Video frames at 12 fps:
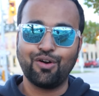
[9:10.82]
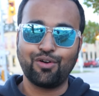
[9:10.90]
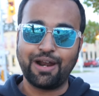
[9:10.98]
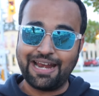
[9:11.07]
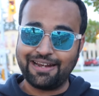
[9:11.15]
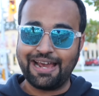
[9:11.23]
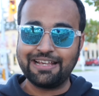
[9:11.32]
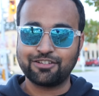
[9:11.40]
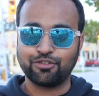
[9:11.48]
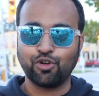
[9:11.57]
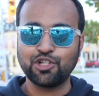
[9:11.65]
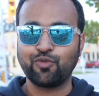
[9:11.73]
All right, guys.
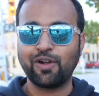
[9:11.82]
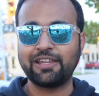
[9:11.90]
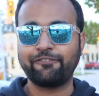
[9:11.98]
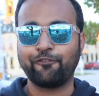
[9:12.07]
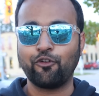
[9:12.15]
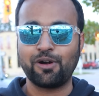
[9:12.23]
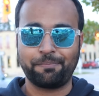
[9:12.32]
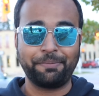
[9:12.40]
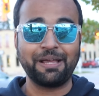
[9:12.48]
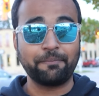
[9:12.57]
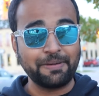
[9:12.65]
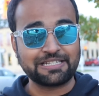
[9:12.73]
So those were the four
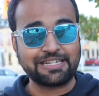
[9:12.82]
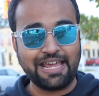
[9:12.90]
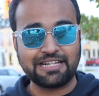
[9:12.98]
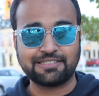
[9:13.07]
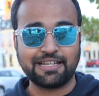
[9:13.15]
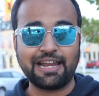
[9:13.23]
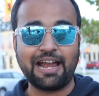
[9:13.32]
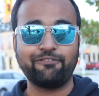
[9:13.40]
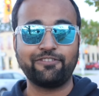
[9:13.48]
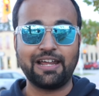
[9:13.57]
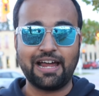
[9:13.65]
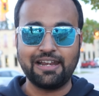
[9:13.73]
big mistakes that
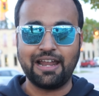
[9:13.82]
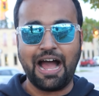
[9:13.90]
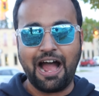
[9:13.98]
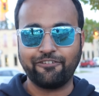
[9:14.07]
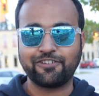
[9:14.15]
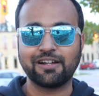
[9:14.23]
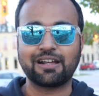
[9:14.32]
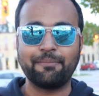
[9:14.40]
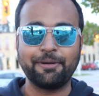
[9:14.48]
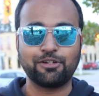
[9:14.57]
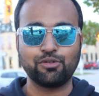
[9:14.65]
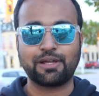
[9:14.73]
I've done after
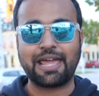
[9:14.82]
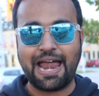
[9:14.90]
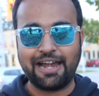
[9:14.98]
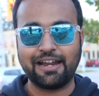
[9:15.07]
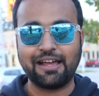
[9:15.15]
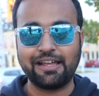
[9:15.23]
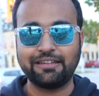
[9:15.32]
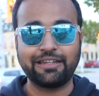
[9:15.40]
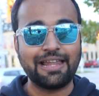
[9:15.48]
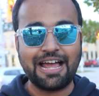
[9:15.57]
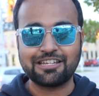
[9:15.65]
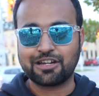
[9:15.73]
coming to Canada in
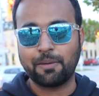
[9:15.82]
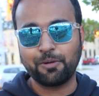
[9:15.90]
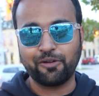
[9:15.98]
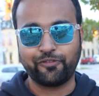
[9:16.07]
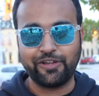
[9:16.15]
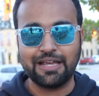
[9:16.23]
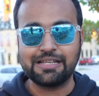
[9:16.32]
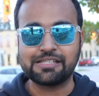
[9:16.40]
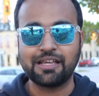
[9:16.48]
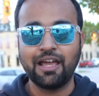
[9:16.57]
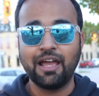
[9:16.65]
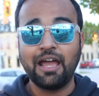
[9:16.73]
the last couple of
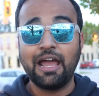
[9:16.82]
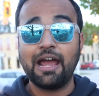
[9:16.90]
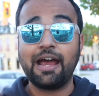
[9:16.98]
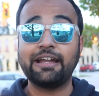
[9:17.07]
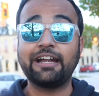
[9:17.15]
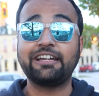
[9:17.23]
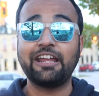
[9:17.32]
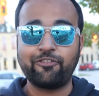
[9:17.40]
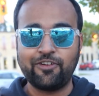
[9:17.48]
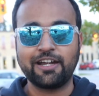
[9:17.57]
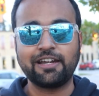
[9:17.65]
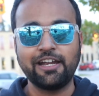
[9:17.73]
years. And I
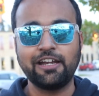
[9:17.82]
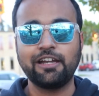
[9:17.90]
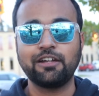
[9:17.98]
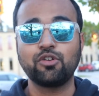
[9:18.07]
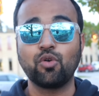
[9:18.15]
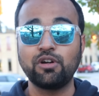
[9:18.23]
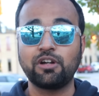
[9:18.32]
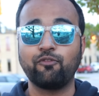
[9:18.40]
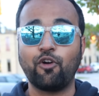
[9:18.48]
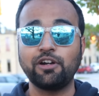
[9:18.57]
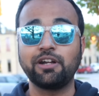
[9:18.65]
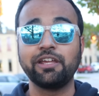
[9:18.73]
definitely don't
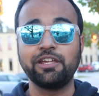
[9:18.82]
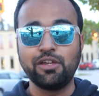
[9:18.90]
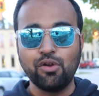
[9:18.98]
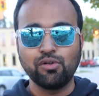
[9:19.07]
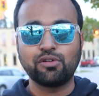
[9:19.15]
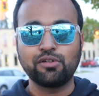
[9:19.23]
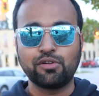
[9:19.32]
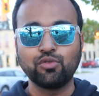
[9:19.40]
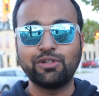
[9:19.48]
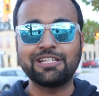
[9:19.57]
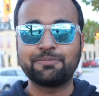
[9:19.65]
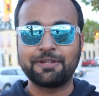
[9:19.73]
want you to
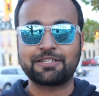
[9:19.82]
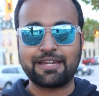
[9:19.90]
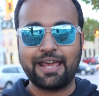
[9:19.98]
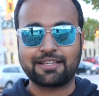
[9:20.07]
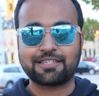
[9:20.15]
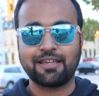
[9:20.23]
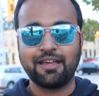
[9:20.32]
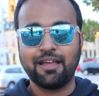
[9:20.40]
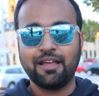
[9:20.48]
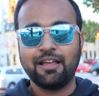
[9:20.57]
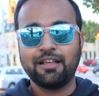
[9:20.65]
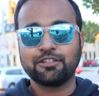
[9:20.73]
do these mistakes.
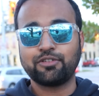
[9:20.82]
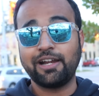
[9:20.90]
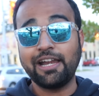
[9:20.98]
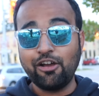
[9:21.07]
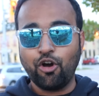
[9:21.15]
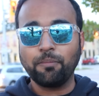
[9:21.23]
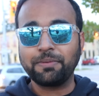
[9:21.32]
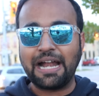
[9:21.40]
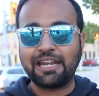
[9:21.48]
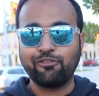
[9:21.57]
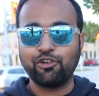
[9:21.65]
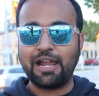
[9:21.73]
So I really hope
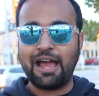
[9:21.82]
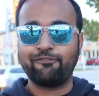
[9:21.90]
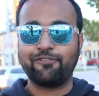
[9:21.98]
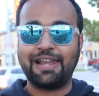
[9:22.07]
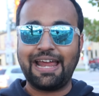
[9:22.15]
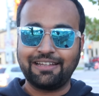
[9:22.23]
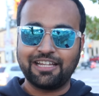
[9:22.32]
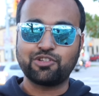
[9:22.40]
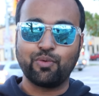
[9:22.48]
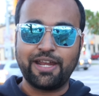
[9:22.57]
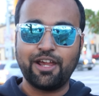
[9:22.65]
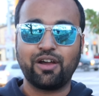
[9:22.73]
that you would have liked
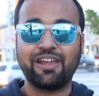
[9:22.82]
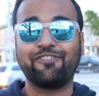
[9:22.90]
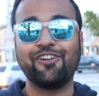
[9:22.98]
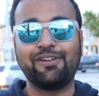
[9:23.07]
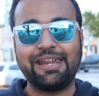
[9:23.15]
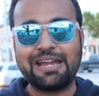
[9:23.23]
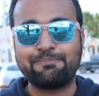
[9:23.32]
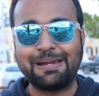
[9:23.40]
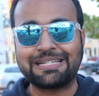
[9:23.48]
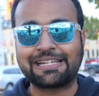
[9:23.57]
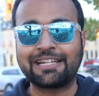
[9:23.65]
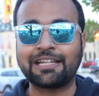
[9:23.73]
this video. If you did,
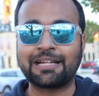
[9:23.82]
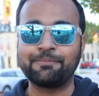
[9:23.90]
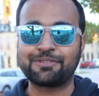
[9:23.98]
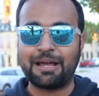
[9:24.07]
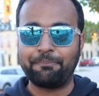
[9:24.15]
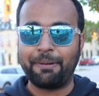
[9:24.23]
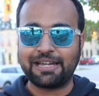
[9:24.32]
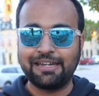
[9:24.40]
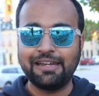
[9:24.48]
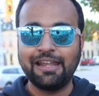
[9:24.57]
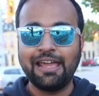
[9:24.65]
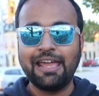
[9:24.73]
please click the thumbs up
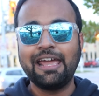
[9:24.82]
button.